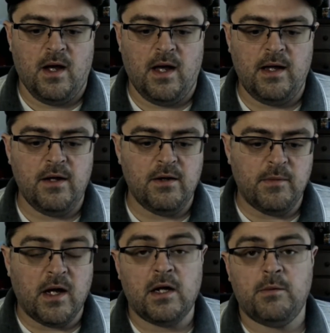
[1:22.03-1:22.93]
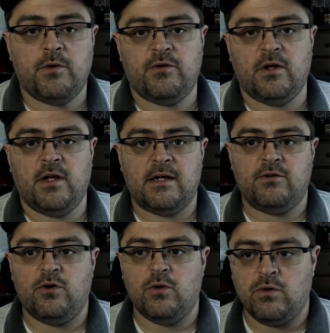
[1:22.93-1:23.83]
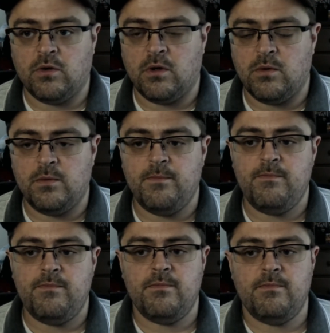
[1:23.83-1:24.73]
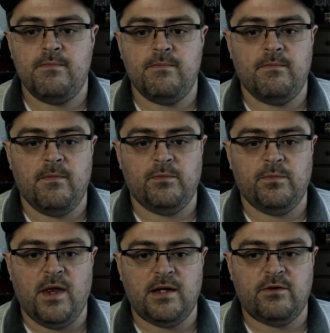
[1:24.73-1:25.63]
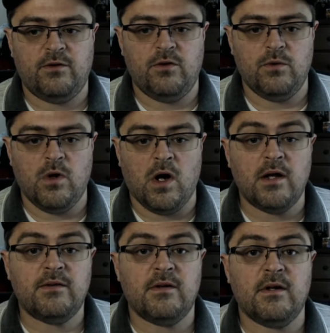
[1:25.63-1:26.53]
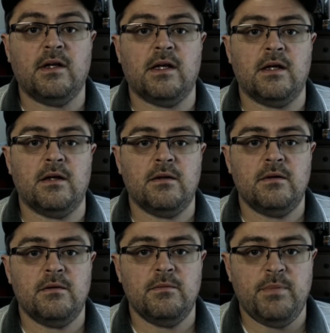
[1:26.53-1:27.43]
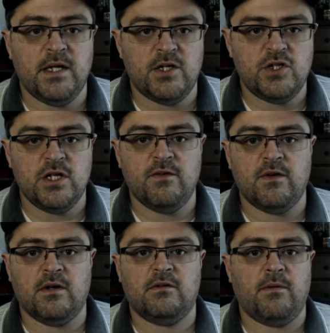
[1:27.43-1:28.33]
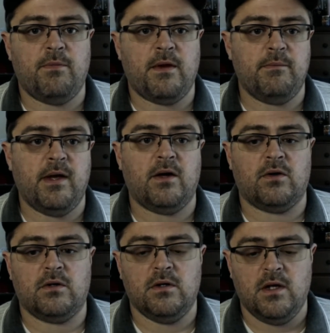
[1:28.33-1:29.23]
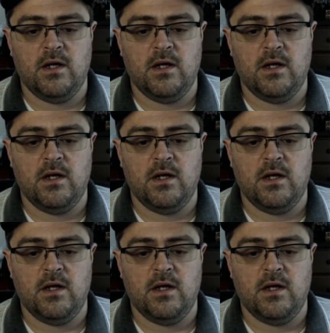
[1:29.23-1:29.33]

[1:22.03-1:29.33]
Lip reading: I am a kind of person that likes to grow, likes to constantly be achieving something better.